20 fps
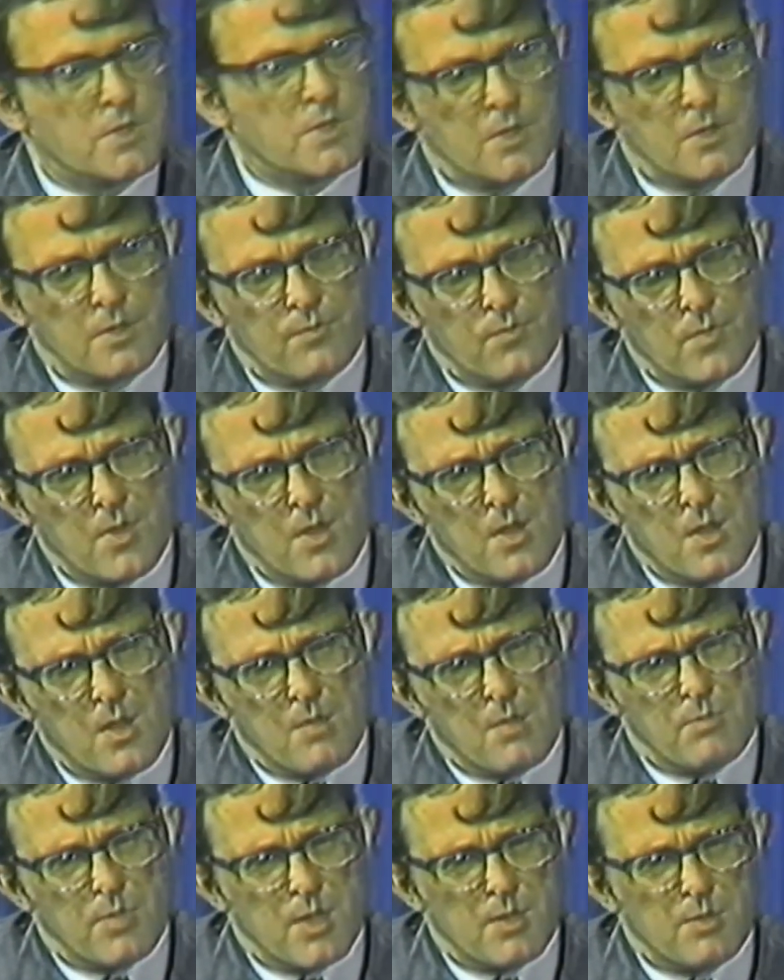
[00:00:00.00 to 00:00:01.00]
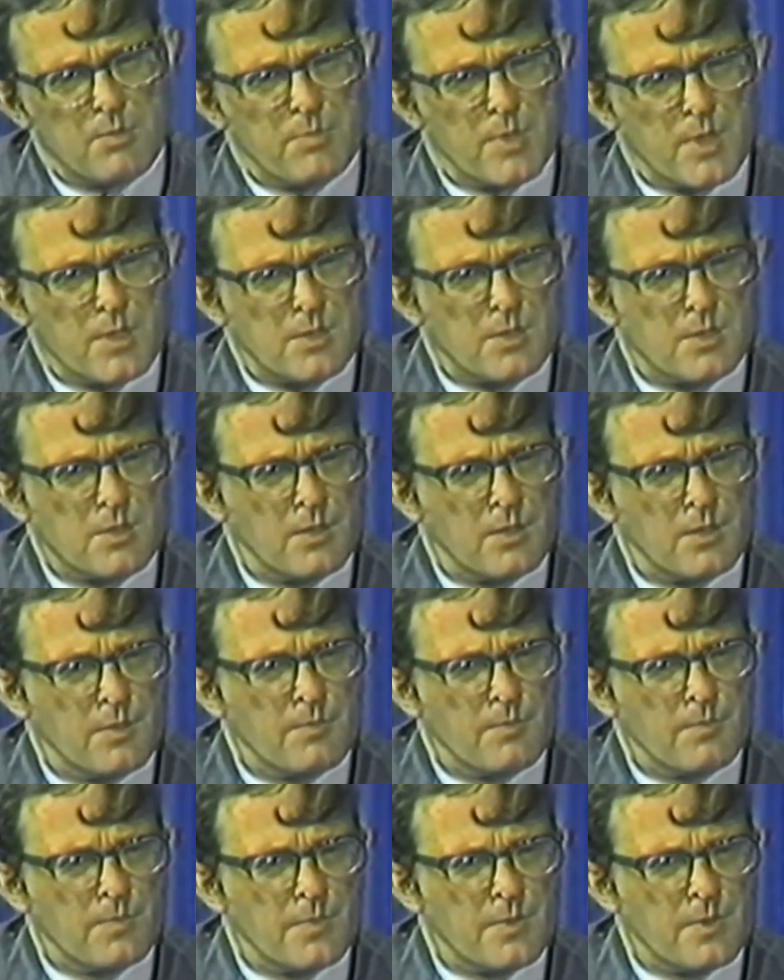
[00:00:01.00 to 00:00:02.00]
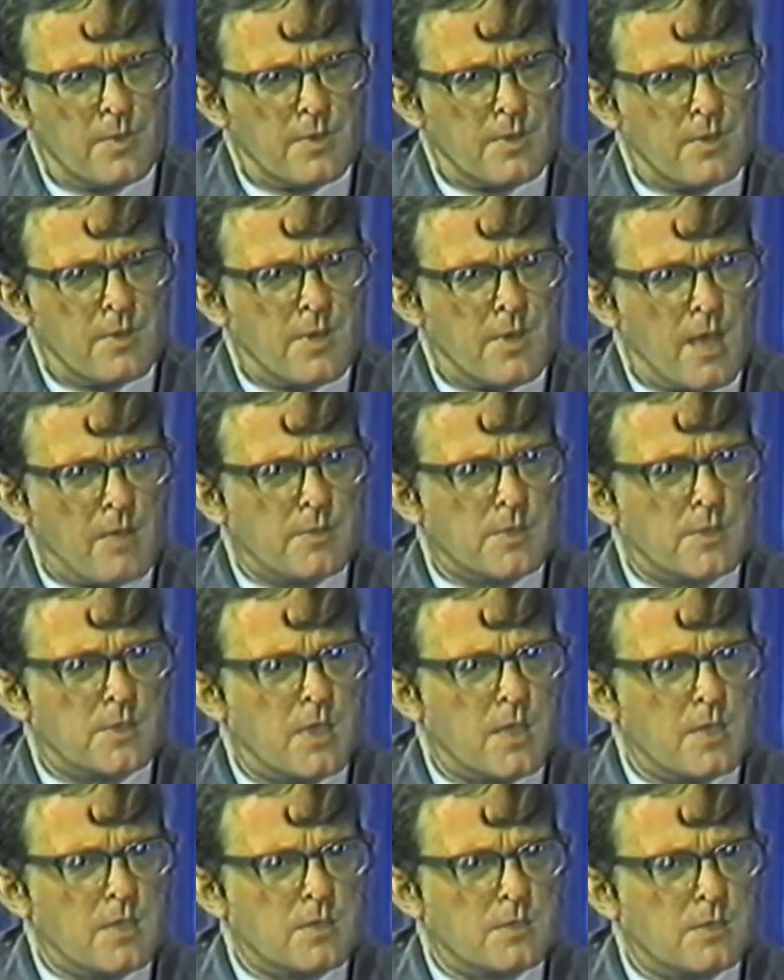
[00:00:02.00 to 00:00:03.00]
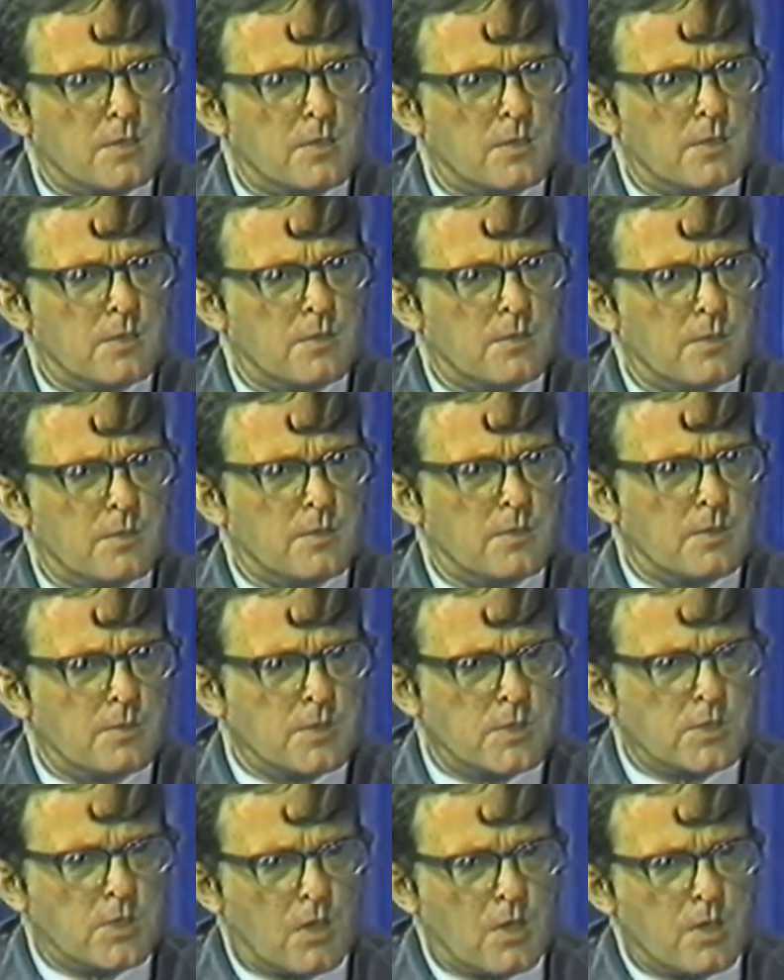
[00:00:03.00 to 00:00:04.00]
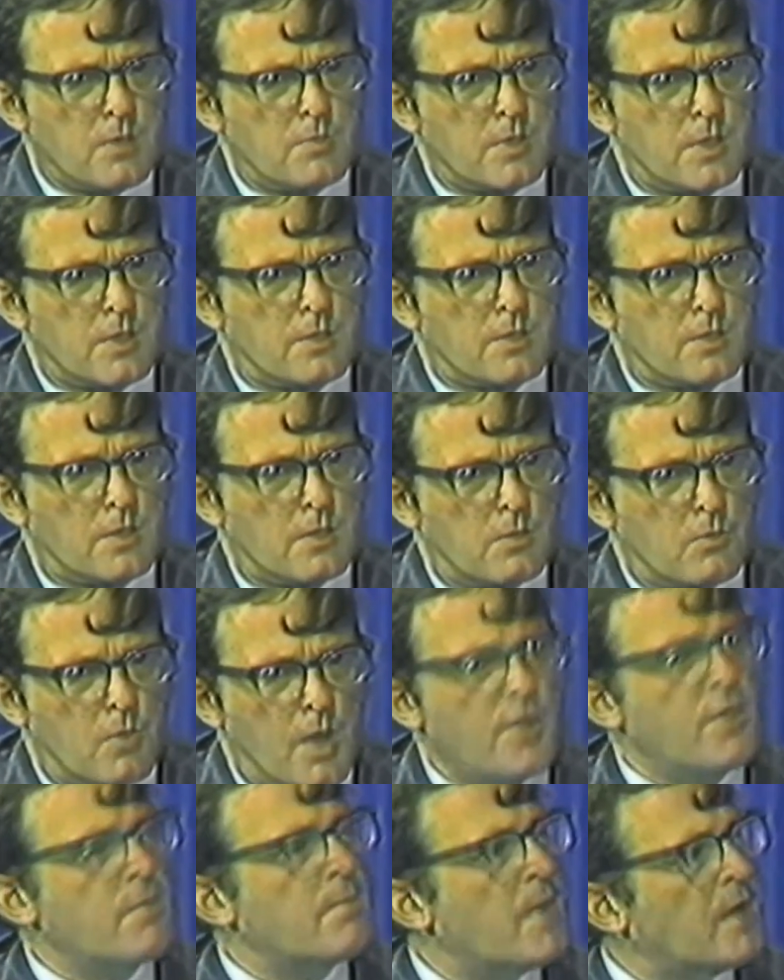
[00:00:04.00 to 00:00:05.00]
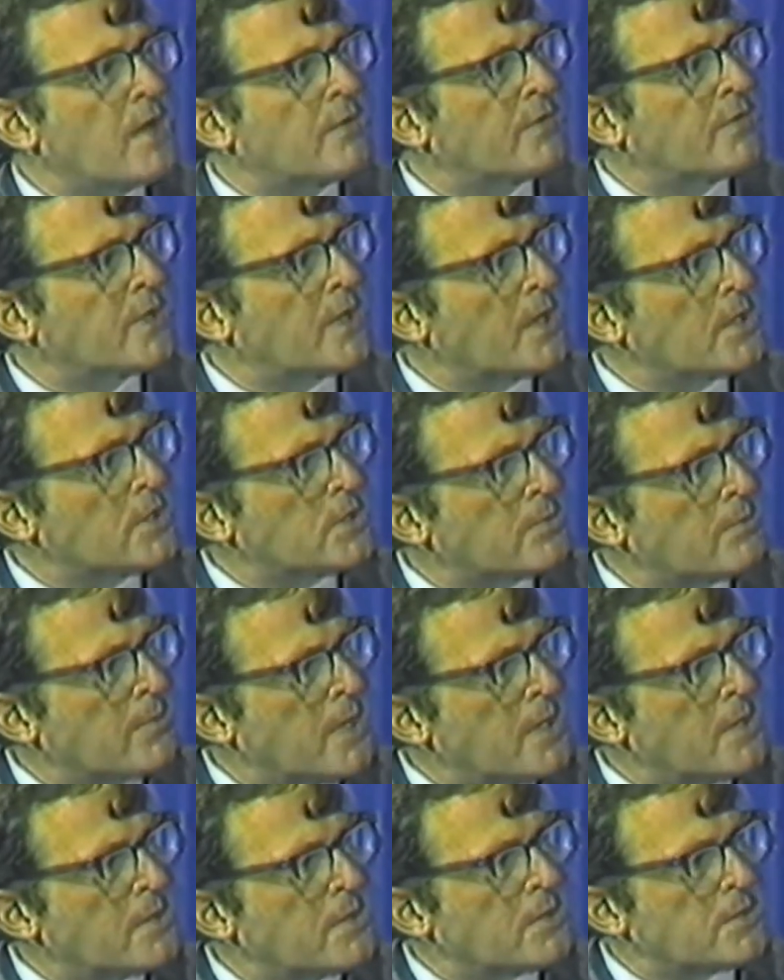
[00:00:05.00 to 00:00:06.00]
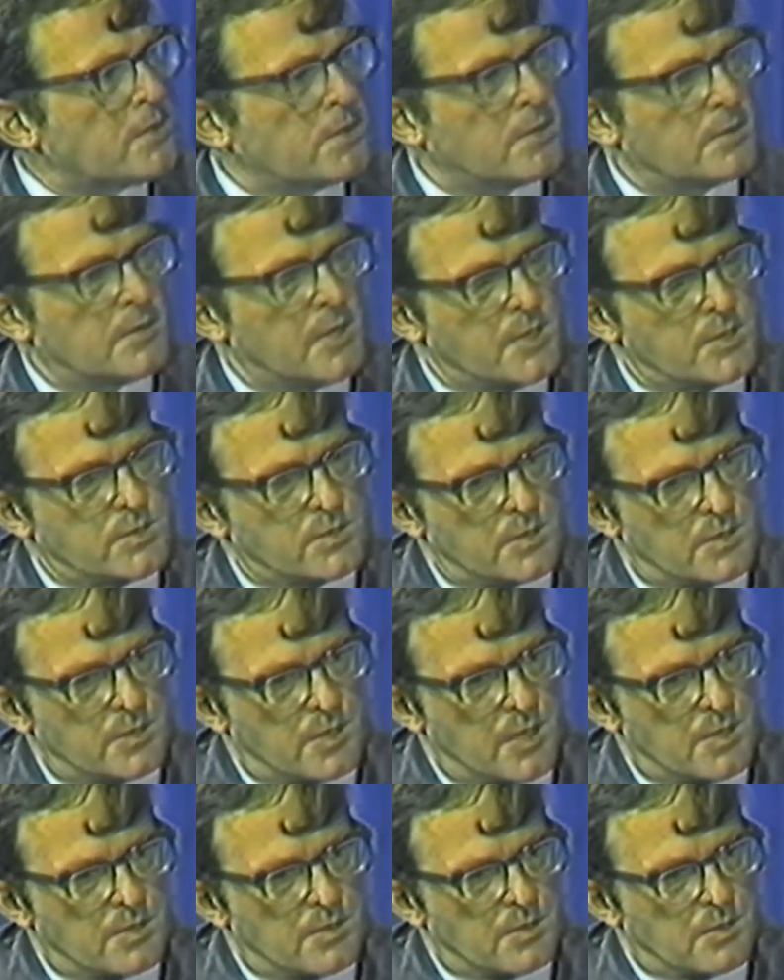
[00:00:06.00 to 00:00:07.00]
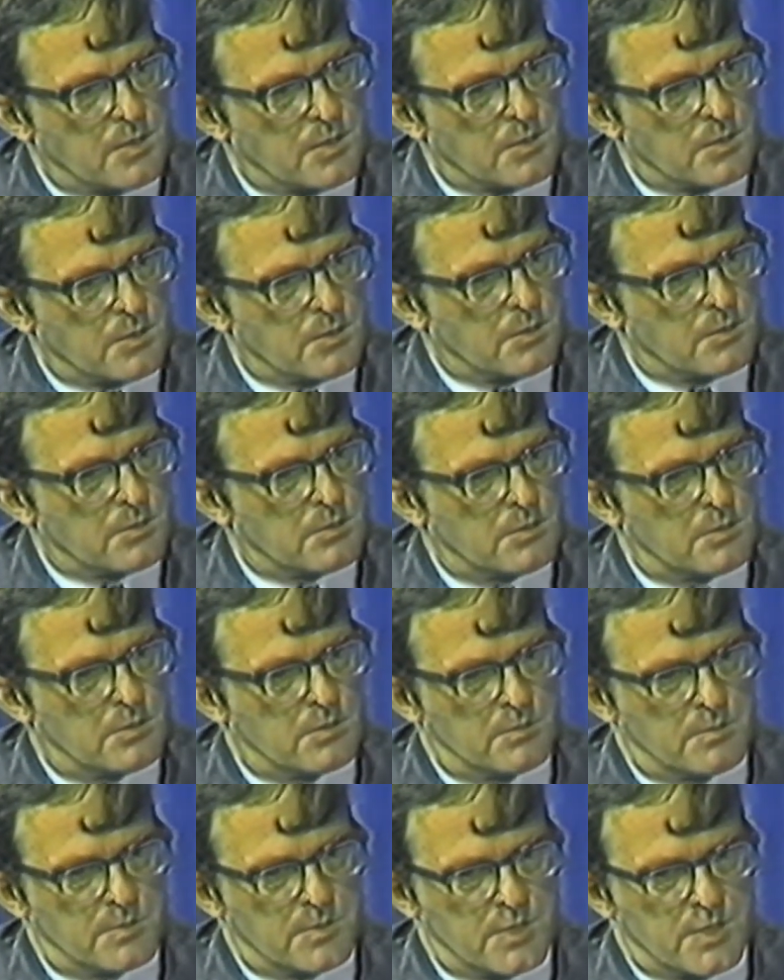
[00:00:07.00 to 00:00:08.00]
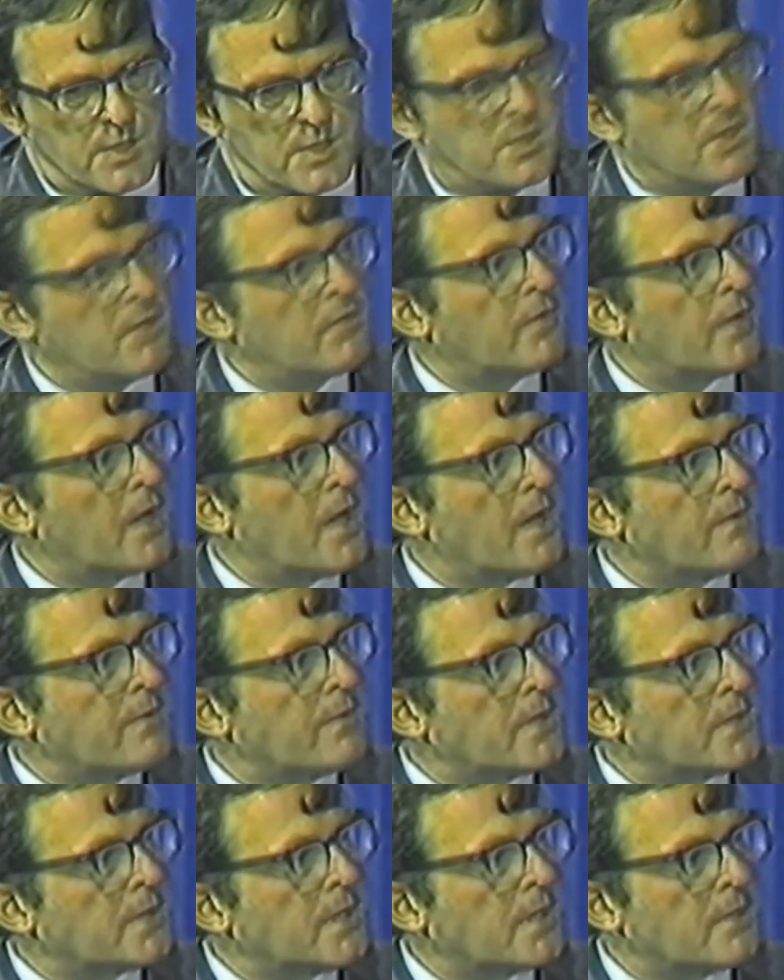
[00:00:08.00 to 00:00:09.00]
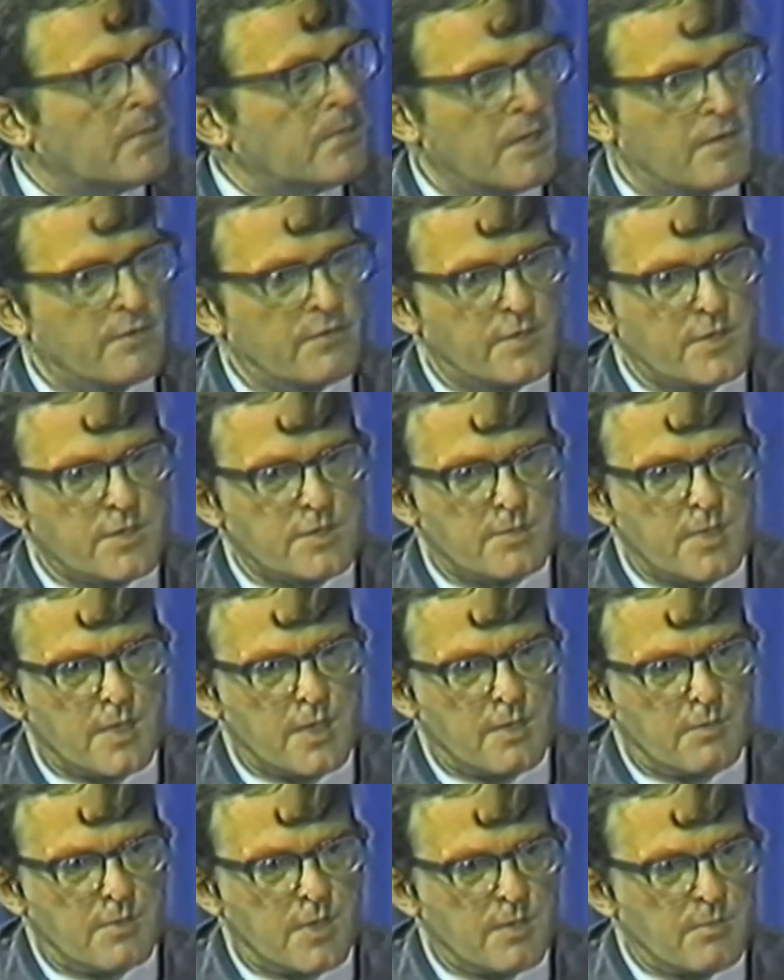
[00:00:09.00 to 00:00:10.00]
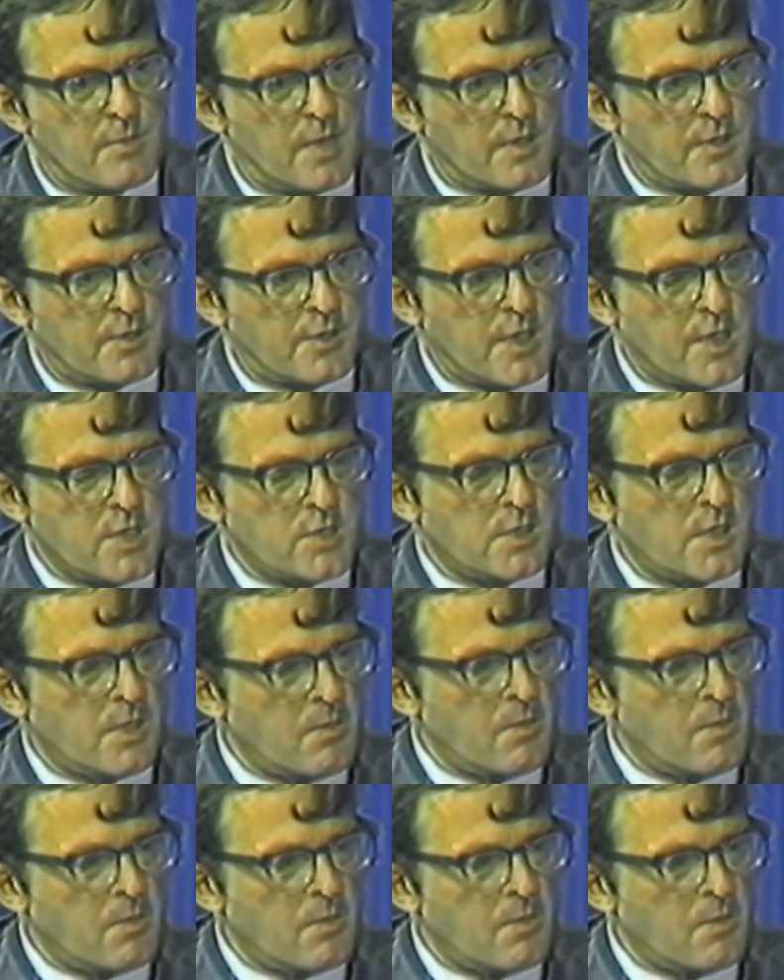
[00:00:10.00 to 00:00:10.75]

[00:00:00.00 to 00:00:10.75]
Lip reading: So, but that was standing, started with a weather modification many years ago, actually, in 1965, I attended my first meeting on weather modification.